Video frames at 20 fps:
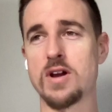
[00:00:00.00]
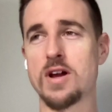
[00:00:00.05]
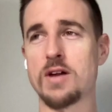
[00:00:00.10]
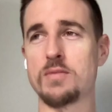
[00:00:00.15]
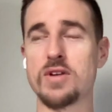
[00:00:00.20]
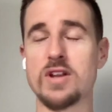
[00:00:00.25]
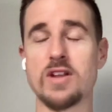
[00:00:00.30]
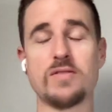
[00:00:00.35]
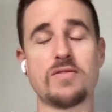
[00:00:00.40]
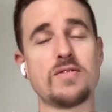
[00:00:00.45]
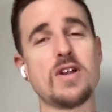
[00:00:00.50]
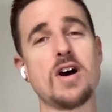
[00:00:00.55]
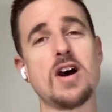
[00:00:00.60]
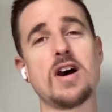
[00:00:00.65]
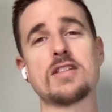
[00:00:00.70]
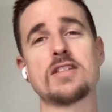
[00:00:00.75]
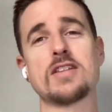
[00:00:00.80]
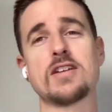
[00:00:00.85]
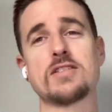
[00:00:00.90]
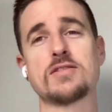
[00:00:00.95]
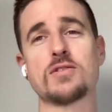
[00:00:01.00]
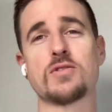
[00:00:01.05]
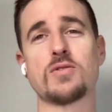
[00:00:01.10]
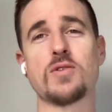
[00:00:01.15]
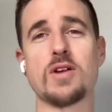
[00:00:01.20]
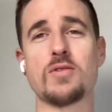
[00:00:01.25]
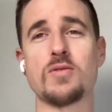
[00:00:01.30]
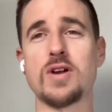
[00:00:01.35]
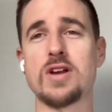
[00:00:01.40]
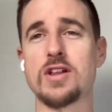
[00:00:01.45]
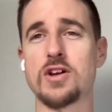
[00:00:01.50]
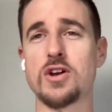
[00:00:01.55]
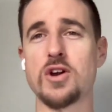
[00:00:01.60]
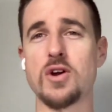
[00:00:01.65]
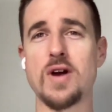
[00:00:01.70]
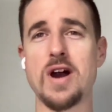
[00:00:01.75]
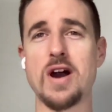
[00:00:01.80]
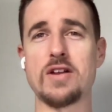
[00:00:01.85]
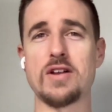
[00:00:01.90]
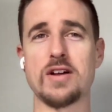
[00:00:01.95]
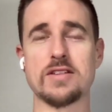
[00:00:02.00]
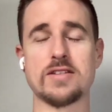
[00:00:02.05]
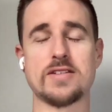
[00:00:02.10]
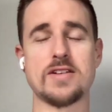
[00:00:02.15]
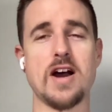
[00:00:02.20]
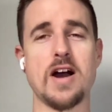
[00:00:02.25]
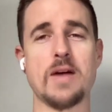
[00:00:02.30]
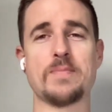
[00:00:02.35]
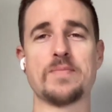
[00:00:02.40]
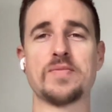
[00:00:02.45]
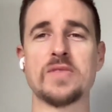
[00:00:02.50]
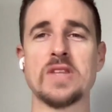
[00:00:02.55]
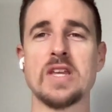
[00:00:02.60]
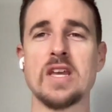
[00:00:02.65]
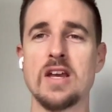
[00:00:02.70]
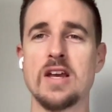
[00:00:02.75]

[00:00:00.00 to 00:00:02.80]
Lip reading: But if not, that's a great way to go out on top.